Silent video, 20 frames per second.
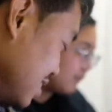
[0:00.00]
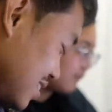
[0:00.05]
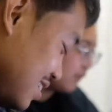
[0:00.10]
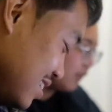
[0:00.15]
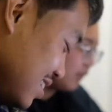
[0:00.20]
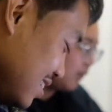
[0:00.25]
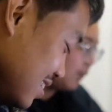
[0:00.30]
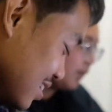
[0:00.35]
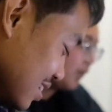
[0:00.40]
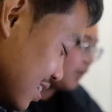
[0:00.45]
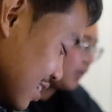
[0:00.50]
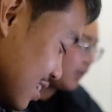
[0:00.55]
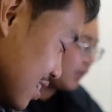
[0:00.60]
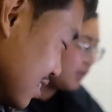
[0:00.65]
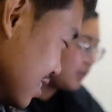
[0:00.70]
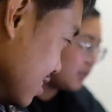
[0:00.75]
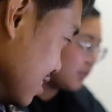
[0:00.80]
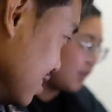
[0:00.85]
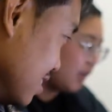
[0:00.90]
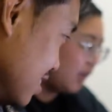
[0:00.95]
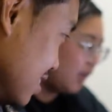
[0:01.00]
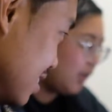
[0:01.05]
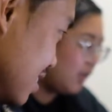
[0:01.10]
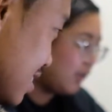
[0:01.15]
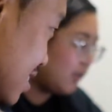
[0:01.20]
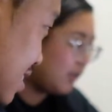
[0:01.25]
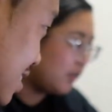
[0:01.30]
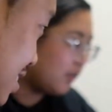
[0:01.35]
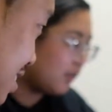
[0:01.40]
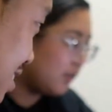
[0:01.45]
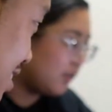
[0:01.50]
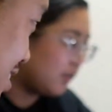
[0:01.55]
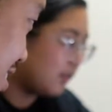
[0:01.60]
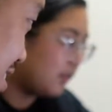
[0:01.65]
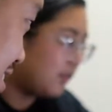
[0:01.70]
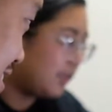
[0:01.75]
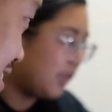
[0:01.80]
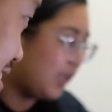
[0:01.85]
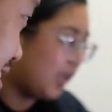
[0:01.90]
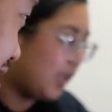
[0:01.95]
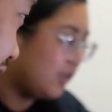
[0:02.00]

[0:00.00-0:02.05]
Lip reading: the Filipinos that came